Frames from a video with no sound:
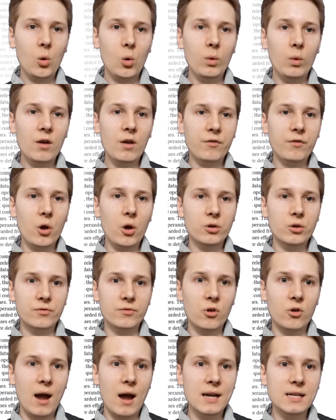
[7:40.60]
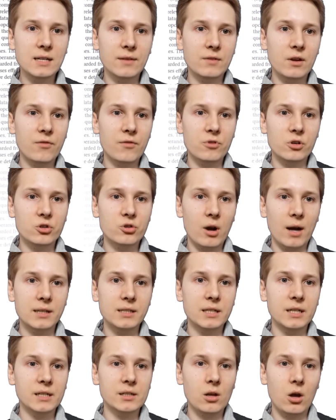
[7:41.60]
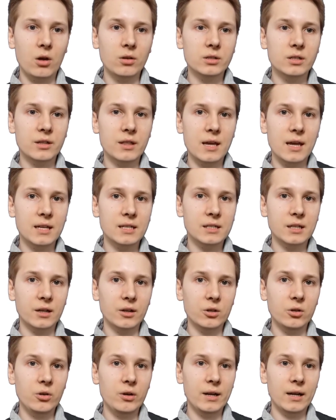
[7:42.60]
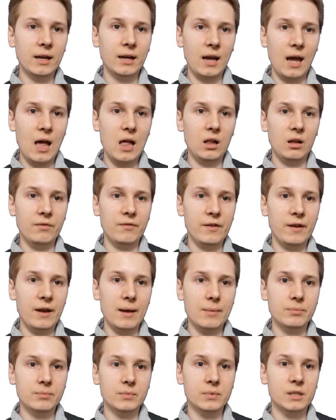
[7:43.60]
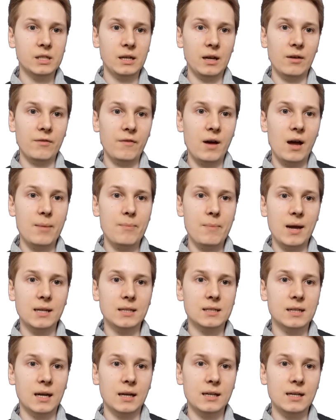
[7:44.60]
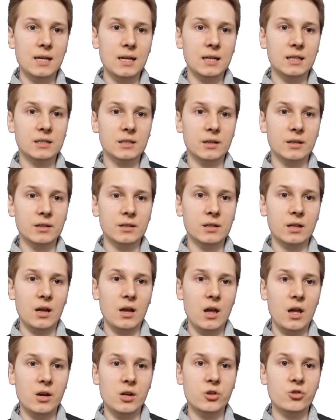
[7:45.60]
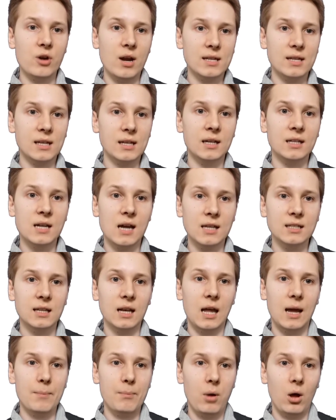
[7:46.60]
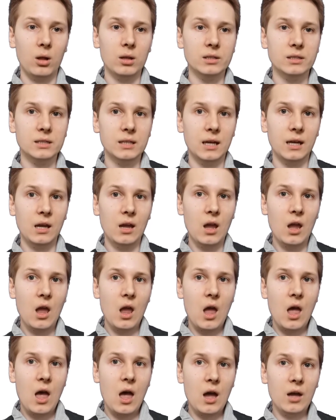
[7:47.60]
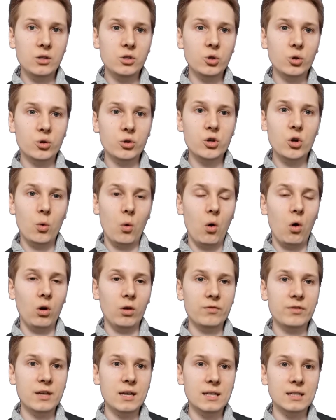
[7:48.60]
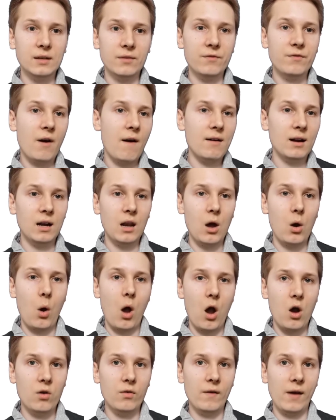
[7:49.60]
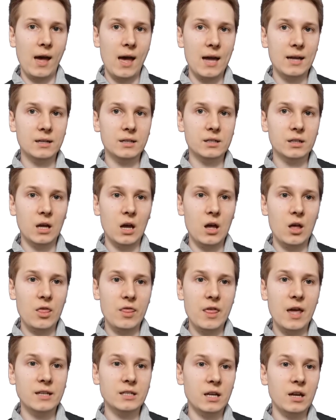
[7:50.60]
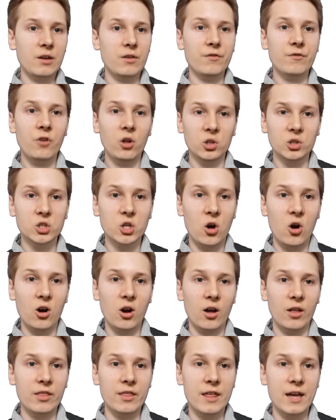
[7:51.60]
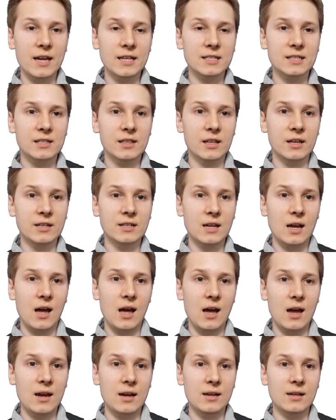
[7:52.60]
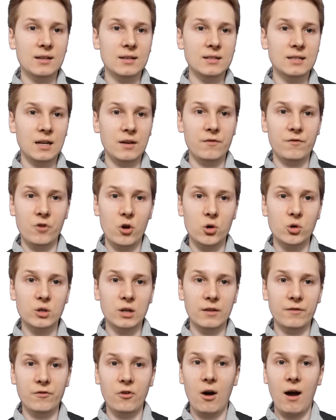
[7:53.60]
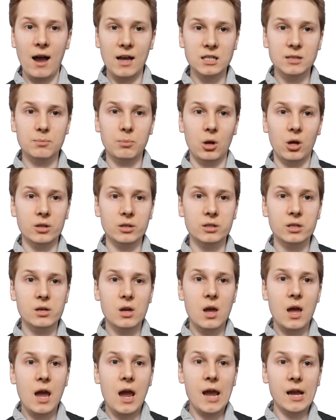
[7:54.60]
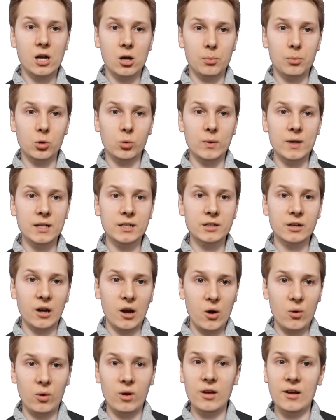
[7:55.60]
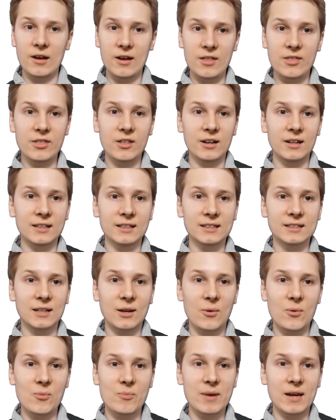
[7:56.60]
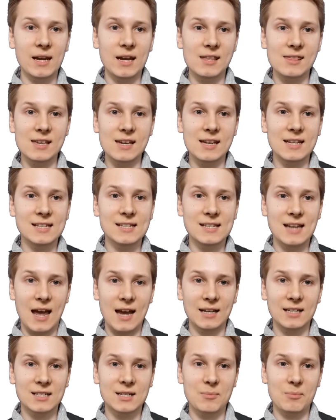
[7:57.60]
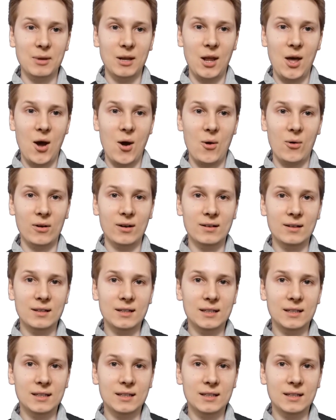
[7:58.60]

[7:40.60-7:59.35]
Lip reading: We offload a variety of different strategies onto this, including LLVM CFI based techniques and an address sanitizer like policy, and you can do all of these in very low overheads. There's a full talk on this that I did virtually for ASPLOS a couple of weeks ago. The link will be in the text below.